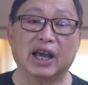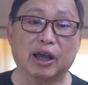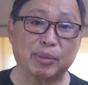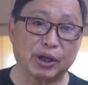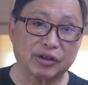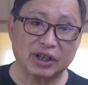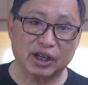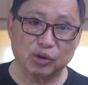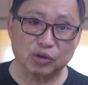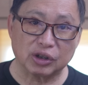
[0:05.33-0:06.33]
And because I
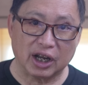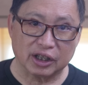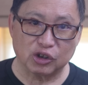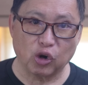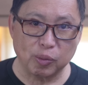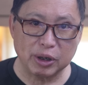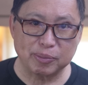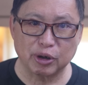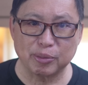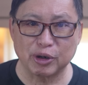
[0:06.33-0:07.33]
use Adobe
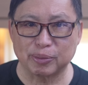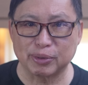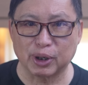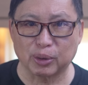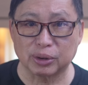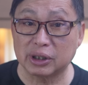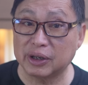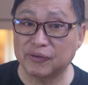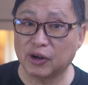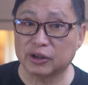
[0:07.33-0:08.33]
Premiere Pro, the
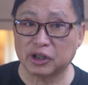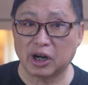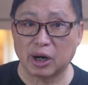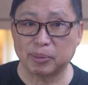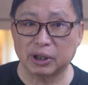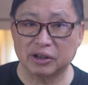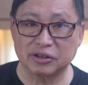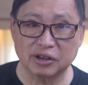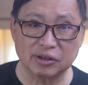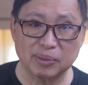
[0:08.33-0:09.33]
default operating
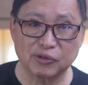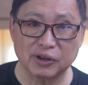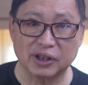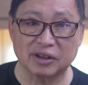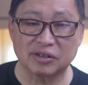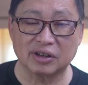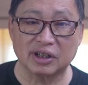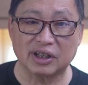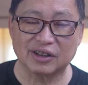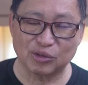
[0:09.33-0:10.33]
system for this
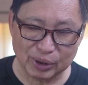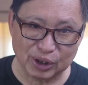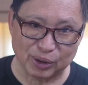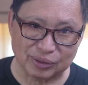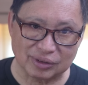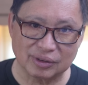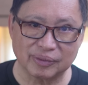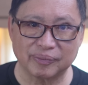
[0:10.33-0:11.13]
is Windows.